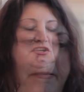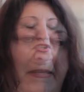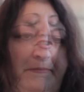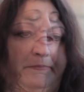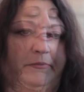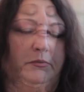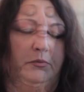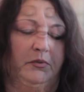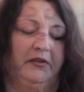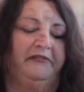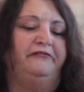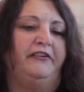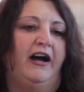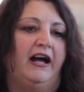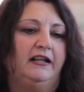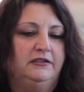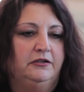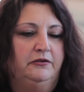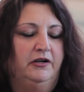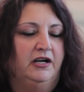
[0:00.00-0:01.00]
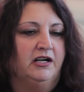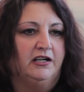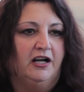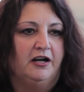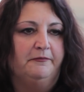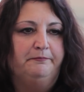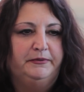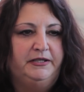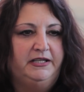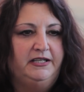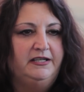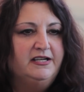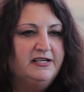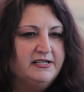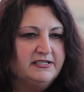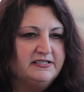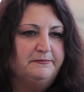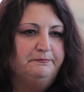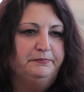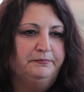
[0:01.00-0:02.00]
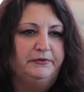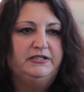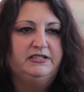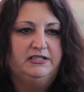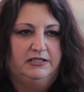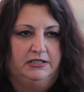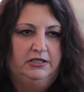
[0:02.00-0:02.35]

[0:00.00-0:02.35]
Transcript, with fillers: People will follow a company simply to